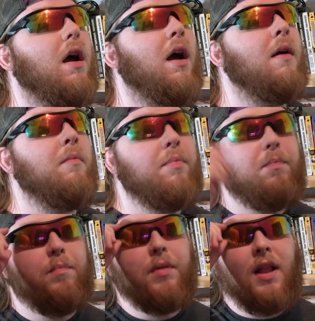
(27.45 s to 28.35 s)
I'm
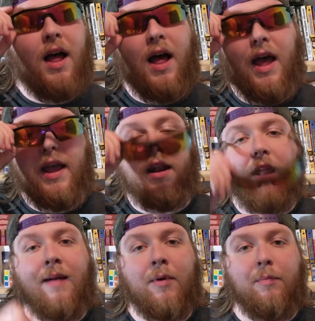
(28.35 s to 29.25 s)

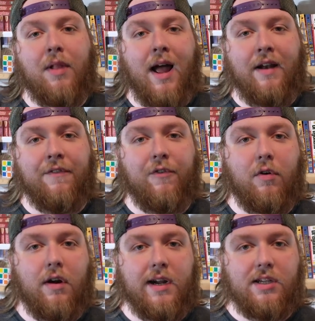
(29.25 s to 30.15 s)
blind! I'm a blind
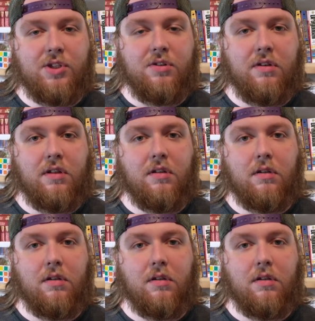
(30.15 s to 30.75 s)
forest! You